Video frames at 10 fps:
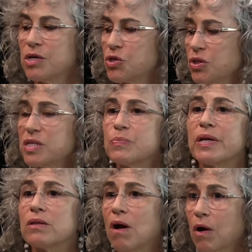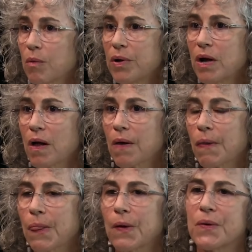Should this be a longer book,
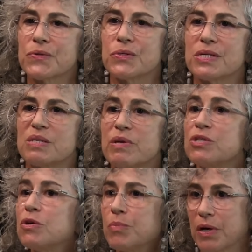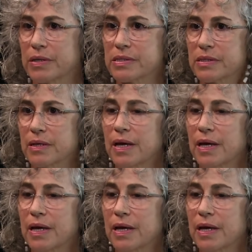or should this be two books?